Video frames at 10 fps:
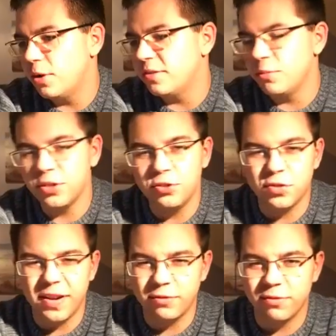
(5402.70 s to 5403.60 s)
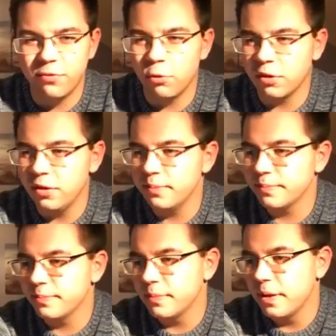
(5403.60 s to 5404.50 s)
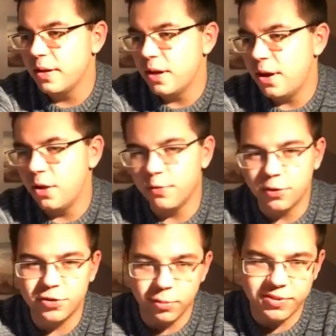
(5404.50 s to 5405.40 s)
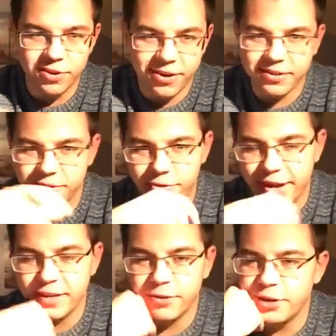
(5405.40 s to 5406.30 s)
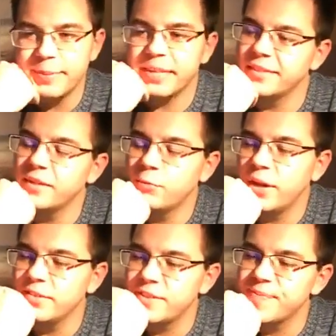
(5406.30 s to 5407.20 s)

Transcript: honest, I'm not a huge fan of the vocal, although Tom Starnes tried to remix it once,